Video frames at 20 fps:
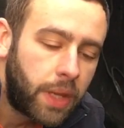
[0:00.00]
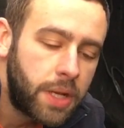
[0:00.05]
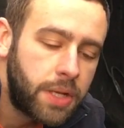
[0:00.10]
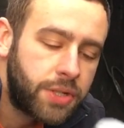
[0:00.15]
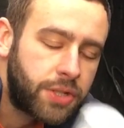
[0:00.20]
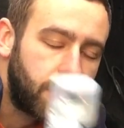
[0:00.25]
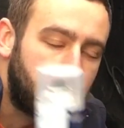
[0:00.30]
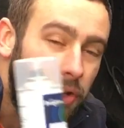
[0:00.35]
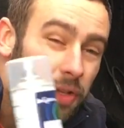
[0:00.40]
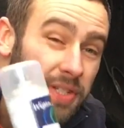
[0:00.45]

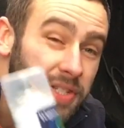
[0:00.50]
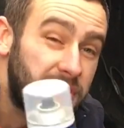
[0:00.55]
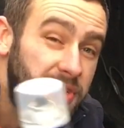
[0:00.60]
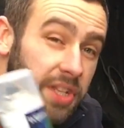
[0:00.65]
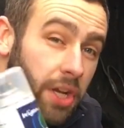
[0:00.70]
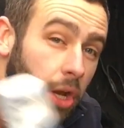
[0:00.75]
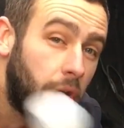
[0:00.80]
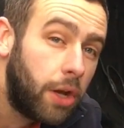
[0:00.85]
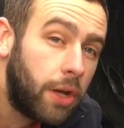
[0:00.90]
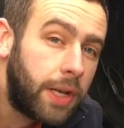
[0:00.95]
So this is
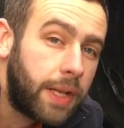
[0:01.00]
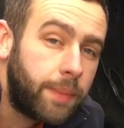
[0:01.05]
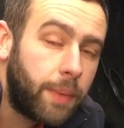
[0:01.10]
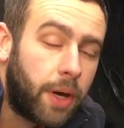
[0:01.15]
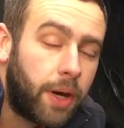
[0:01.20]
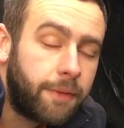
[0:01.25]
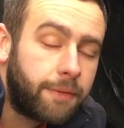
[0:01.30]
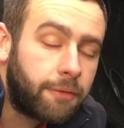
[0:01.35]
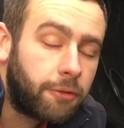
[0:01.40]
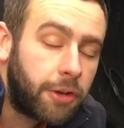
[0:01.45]
an early
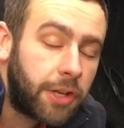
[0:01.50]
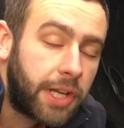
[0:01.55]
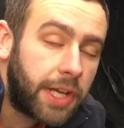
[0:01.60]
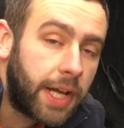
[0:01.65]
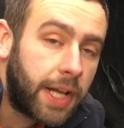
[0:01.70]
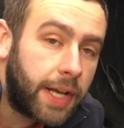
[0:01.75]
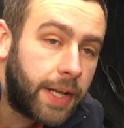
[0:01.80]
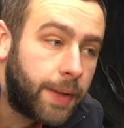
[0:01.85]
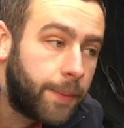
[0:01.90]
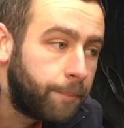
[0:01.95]
Mark III
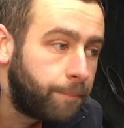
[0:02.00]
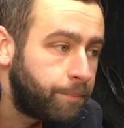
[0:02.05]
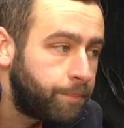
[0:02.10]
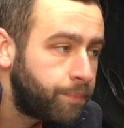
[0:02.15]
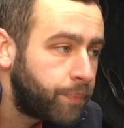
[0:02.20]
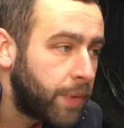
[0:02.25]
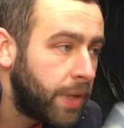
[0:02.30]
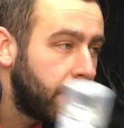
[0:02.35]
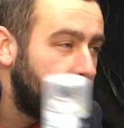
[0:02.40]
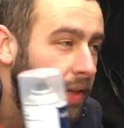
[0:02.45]
colour.
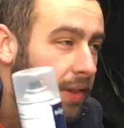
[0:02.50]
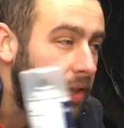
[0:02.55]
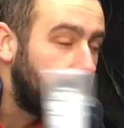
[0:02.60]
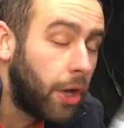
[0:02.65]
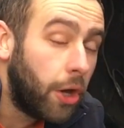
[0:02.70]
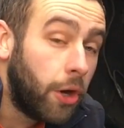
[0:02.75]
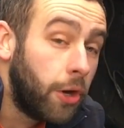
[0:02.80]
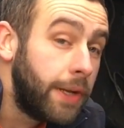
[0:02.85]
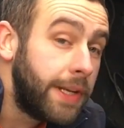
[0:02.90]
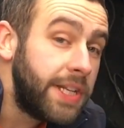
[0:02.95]
The
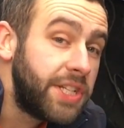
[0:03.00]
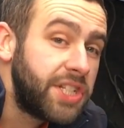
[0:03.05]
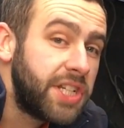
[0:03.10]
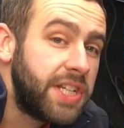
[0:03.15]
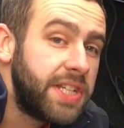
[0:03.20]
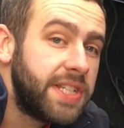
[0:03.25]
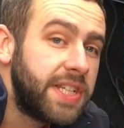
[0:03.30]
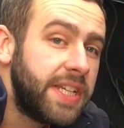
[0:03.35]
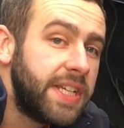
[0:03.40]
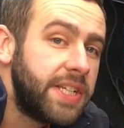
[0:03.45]
early
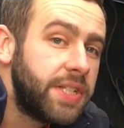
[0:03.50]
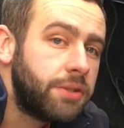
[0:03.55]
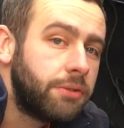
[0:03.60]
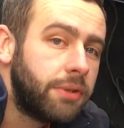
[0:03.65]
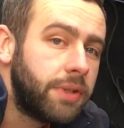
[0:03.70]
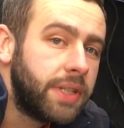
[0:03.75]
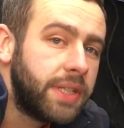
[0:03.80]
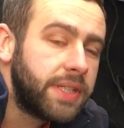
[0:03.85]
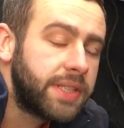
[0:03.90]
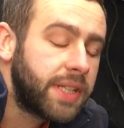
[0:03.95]
GTs are
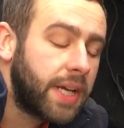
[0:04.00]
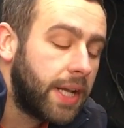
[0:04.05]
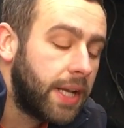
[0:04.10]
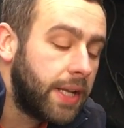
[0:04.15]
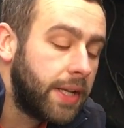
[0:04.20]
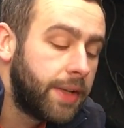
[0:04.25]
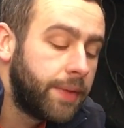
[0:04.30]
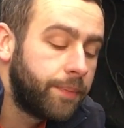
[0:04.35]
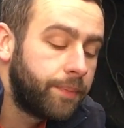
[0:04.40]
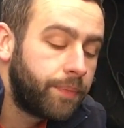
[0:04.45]
in this
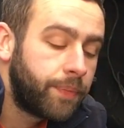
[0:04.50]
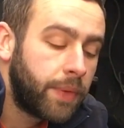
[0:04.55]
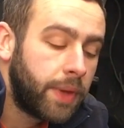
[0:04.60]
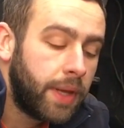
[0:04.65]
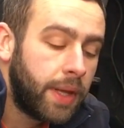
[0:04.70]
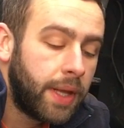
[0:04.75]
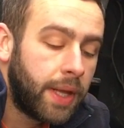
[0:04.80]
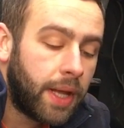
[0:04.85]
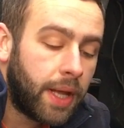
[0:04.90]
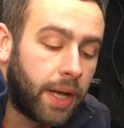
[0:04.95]
colour,
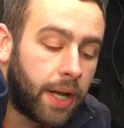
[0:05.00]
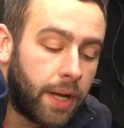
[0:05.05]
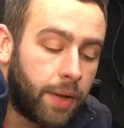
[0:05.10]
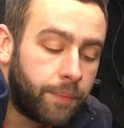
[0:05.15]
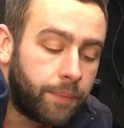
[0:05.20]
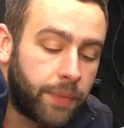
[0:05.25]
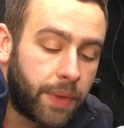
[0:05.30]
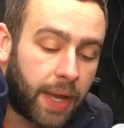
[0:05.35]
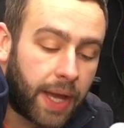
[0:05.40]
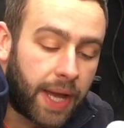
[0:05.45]

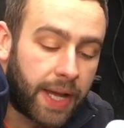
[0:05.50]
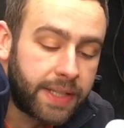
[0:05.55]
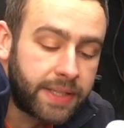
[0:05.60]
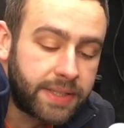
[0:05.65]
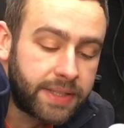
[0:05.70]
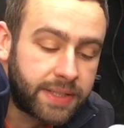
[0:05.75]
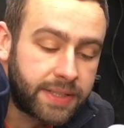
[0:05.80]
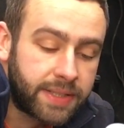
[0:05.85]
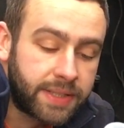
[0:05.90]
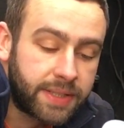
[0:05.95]

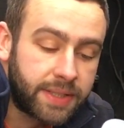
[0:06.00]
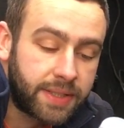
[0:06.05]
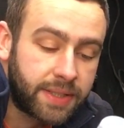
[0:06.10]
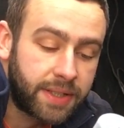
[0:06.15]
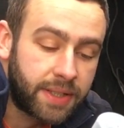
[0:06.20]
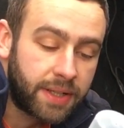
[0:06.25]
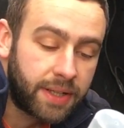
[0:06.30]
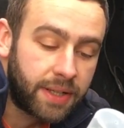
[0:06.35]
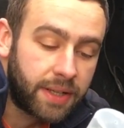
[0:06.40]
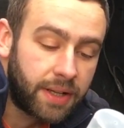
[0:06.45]
and
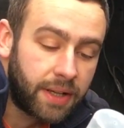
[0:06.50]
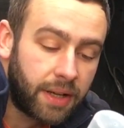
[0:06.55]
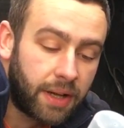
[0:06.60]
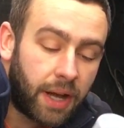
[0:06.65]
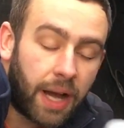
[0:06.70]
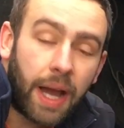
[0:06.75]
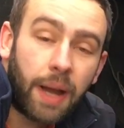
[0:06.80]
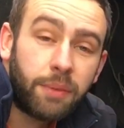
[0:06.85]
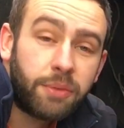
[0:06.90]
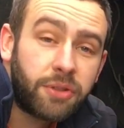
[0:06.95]

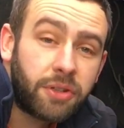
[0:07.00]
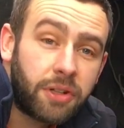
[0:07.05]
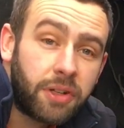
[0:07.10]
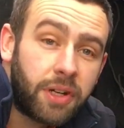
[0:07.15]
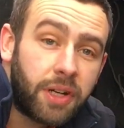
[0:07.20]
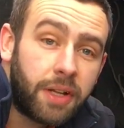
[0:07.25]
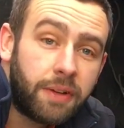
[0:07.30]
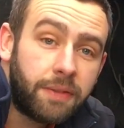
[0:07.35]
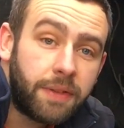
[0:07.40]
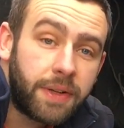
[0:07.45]
I
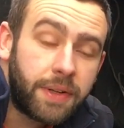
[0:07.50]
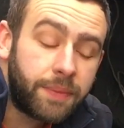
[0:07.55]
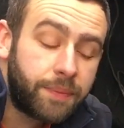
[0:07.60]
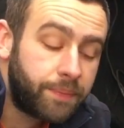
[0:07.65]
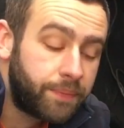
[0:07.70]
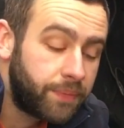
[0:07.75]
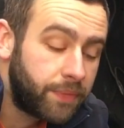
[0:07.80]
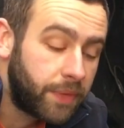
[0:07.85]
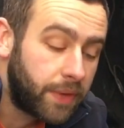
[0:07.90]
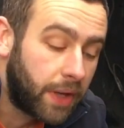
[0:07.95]
absolutely love it.
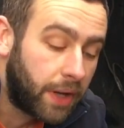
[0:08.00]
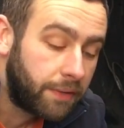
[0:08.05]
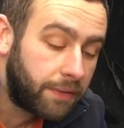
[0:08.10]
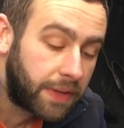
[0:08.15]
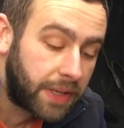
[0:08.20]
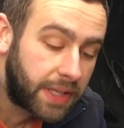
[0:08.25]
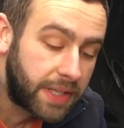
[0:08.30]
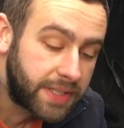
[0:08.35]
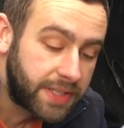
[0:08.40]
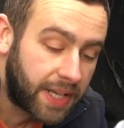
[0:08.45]
I
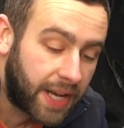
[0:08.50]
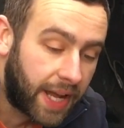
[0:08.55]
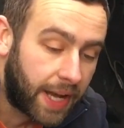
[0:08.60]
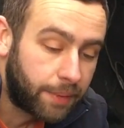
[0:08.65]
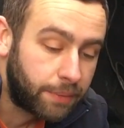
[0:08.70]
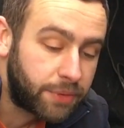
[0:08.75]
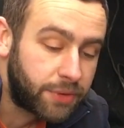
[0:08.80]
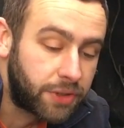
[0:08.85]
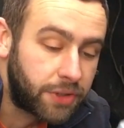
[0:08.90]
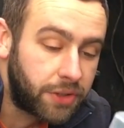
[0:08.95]
think it's an
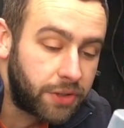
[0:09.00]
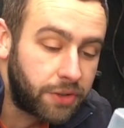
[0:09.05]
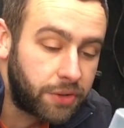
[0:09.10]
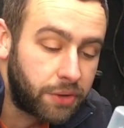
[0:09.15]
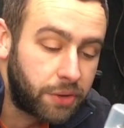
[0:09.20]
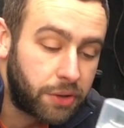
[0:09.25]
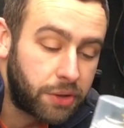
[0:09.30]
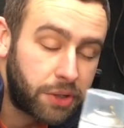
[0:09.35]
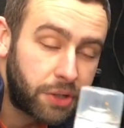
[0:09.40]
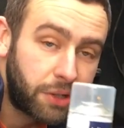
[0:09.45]
absolute
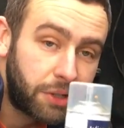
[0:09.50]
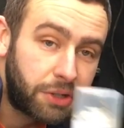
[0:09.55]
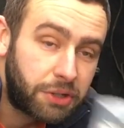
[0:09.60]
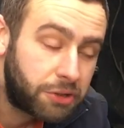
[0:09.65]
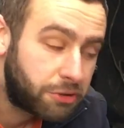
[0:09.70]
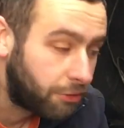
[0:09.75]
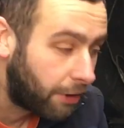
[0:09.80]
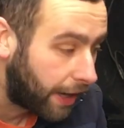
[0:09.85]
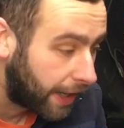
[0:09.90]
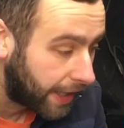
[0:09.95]

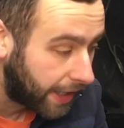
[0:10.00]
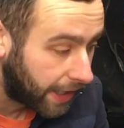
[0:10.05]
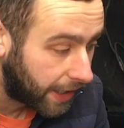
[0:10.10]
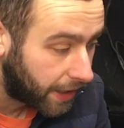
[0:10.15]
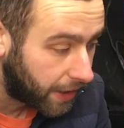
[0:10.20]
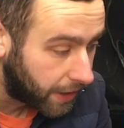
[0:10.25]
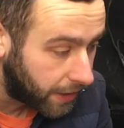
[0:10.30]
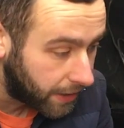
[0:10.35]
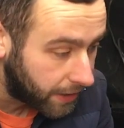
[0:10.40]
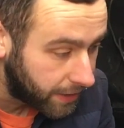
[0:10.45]
cracking
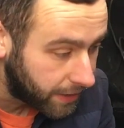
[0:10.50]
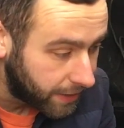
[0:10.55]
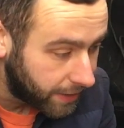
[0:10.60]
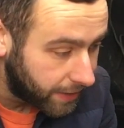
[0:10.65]
colour.